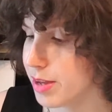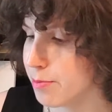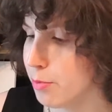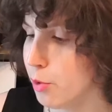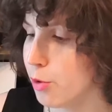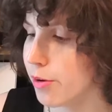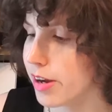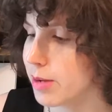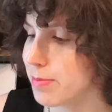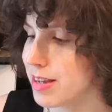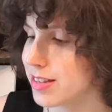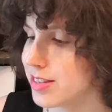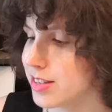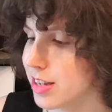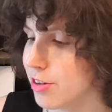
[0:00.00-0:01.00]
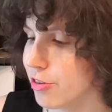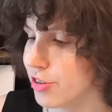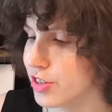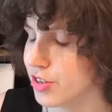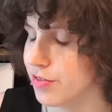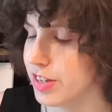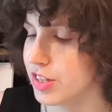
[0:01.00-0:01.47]
Emporium has
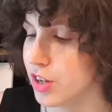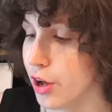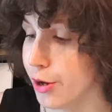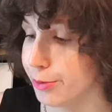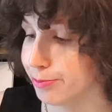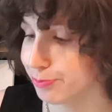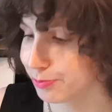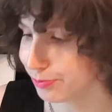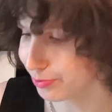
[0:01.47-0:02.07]
secrets of its own.